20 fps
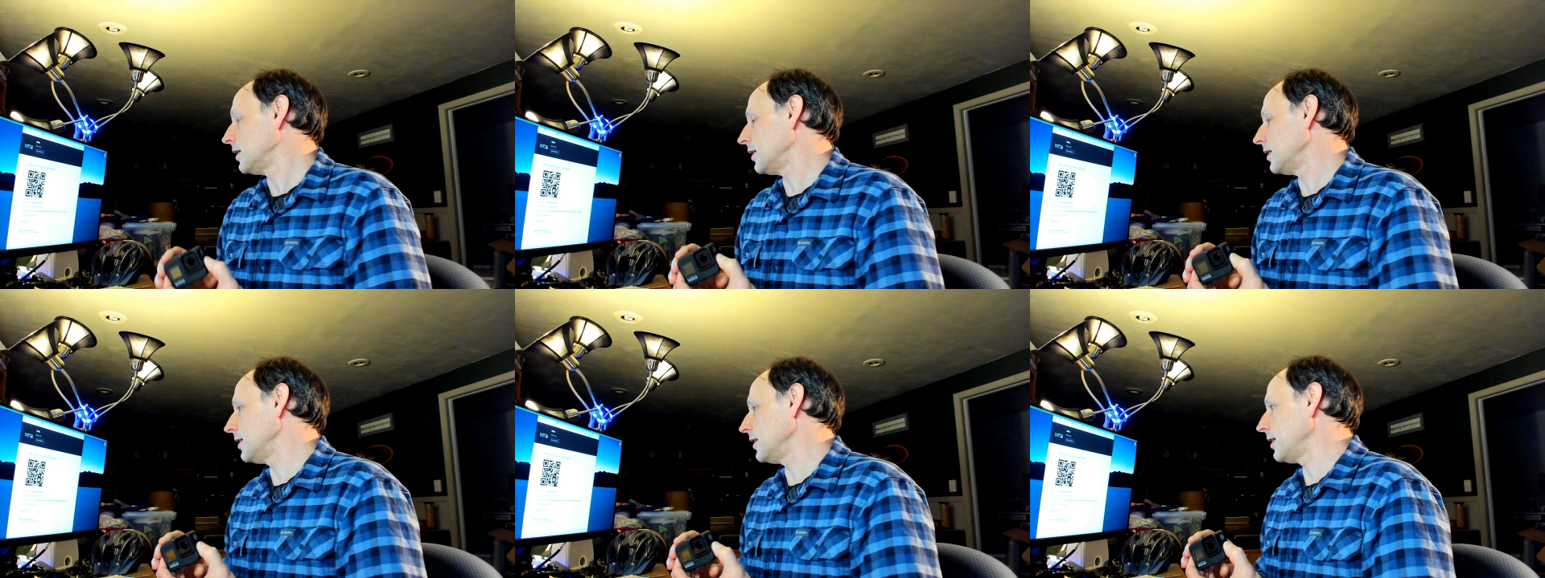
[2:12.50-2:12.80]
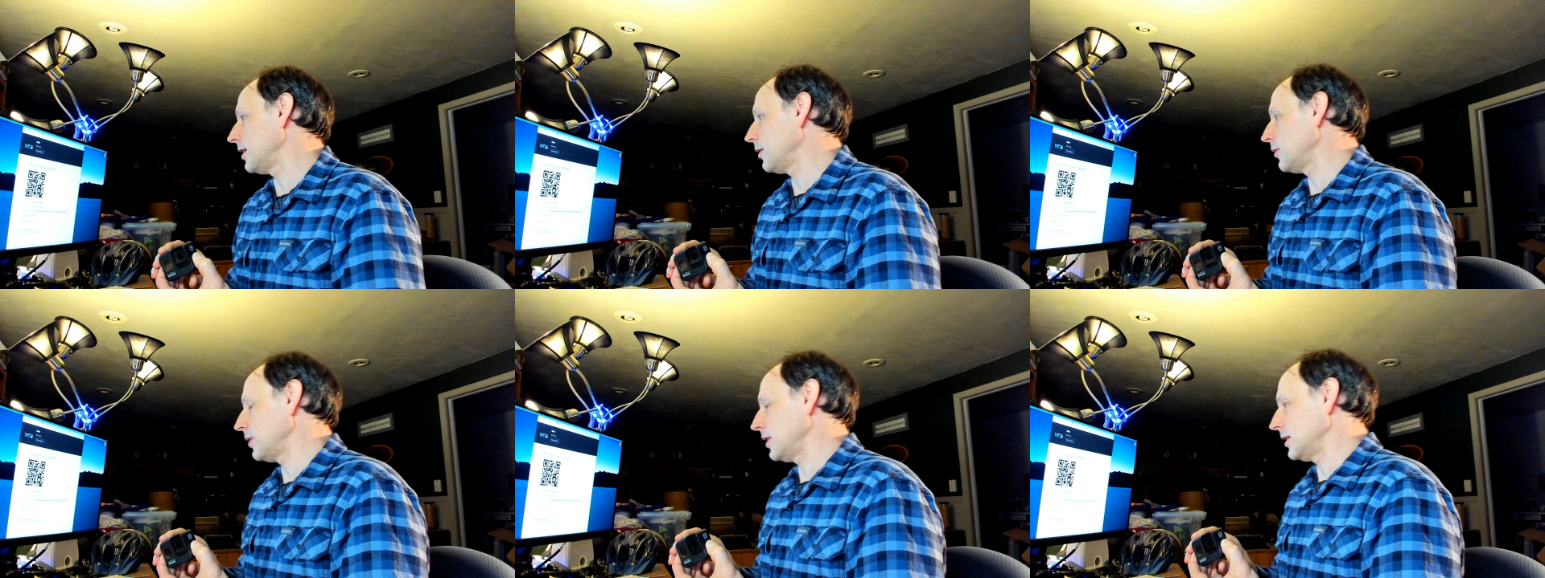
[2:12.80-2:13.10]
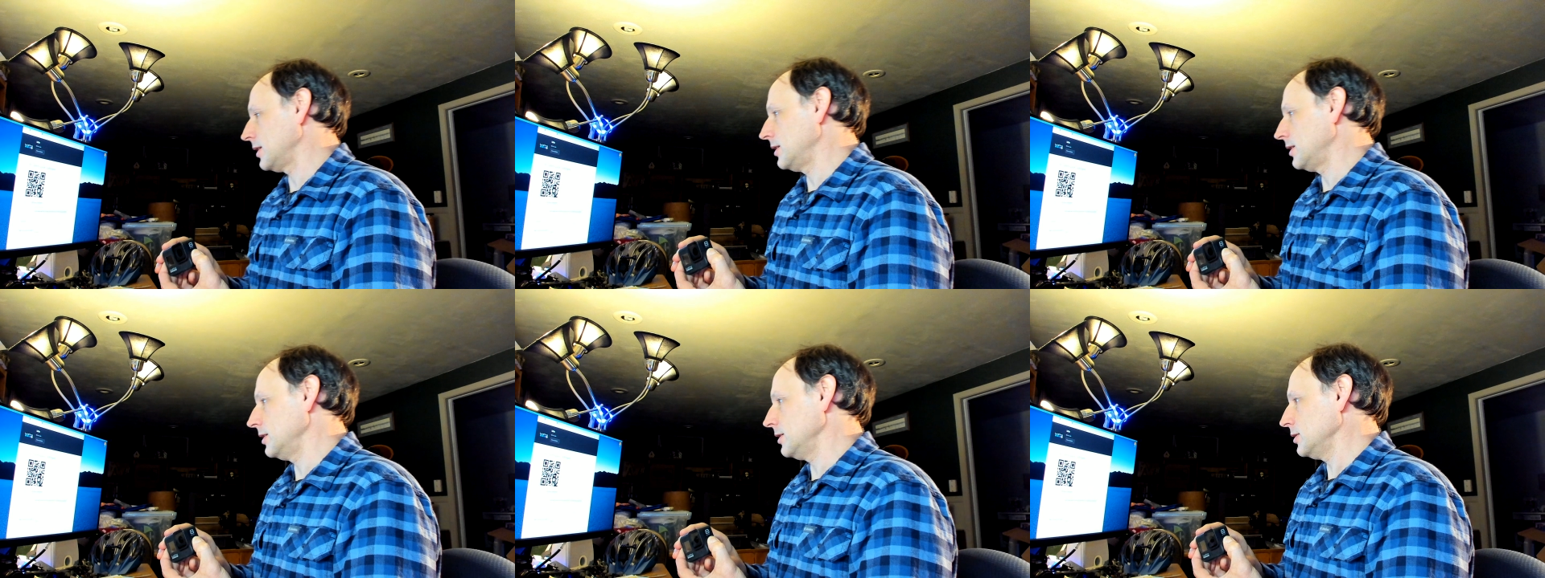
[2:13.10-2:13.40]
Now
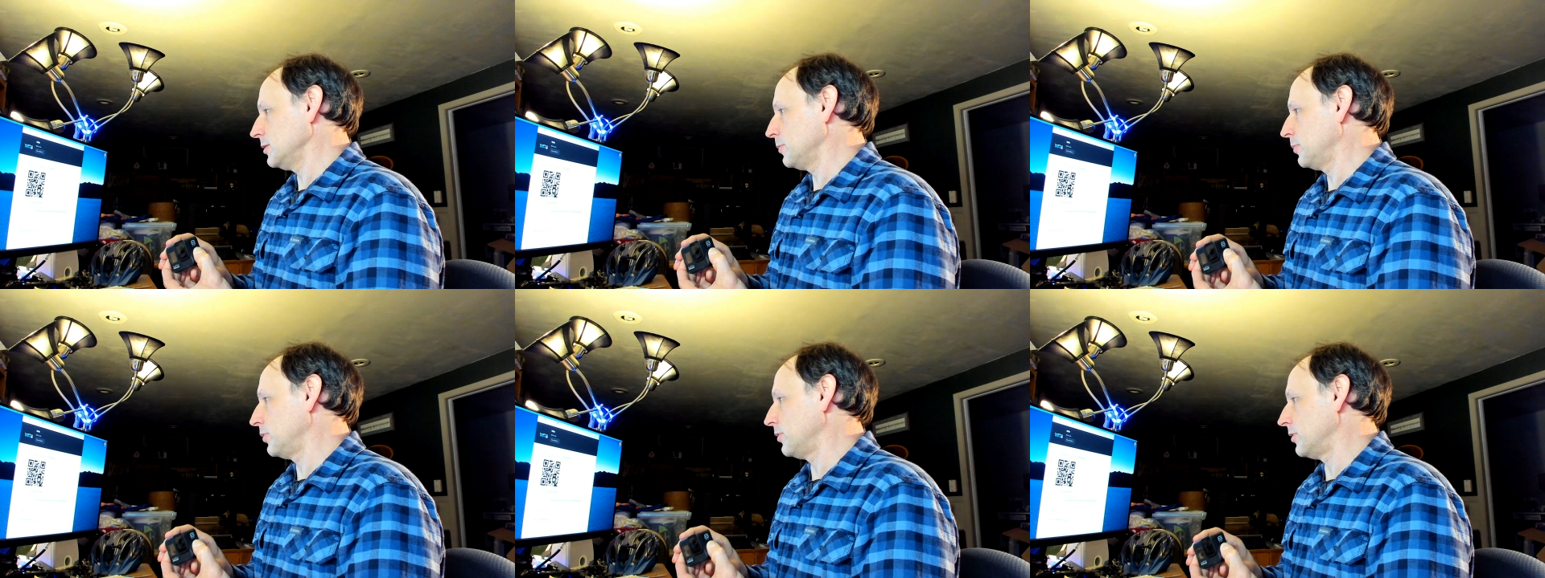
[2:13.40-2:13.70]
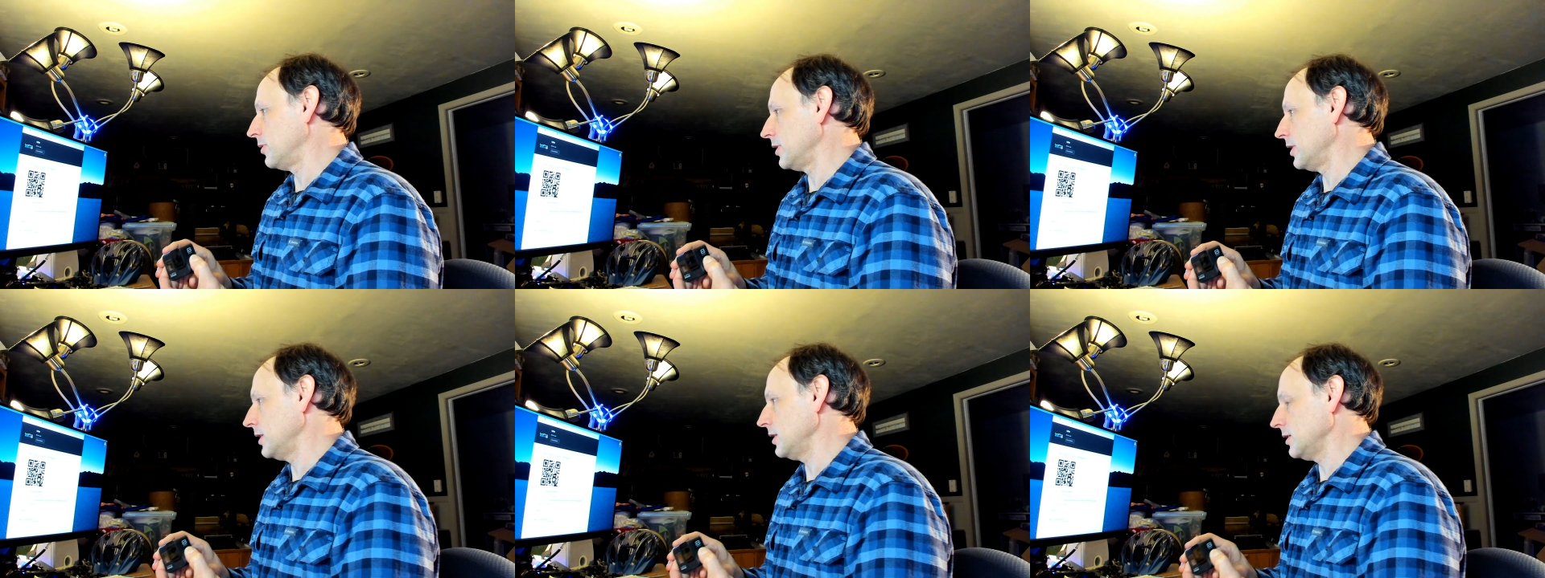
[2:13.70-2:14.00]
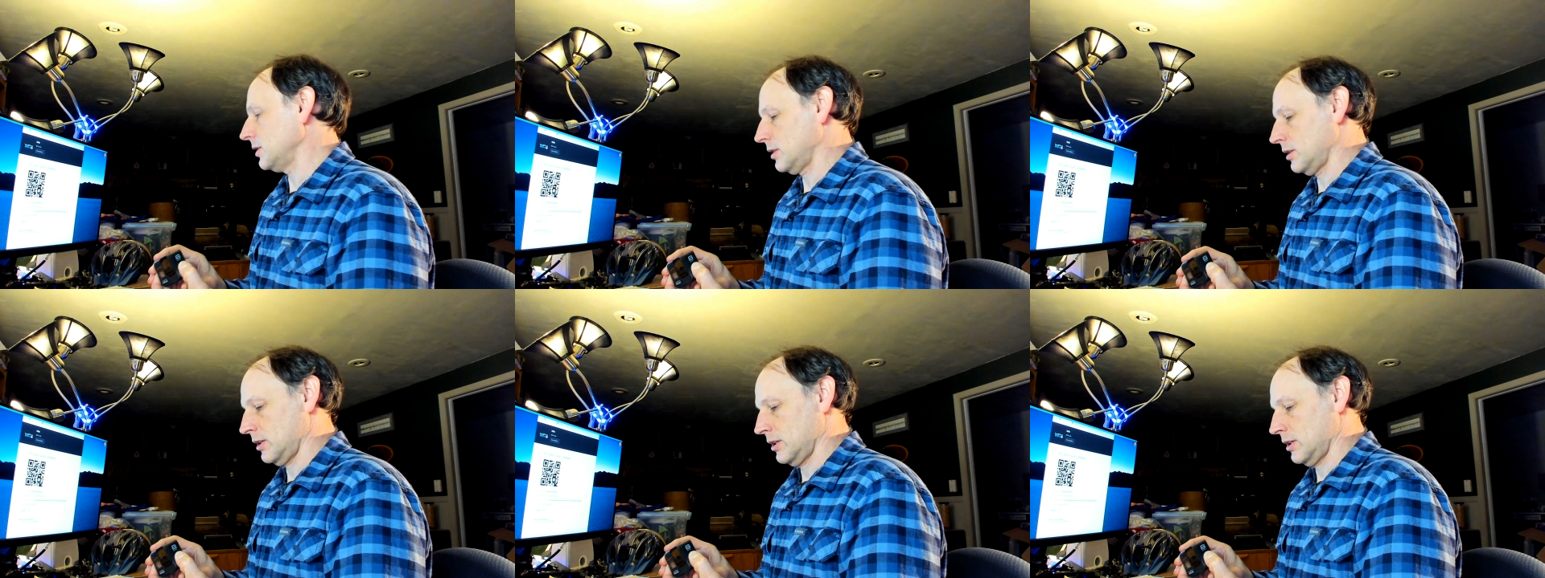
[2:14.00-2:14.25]
at this point,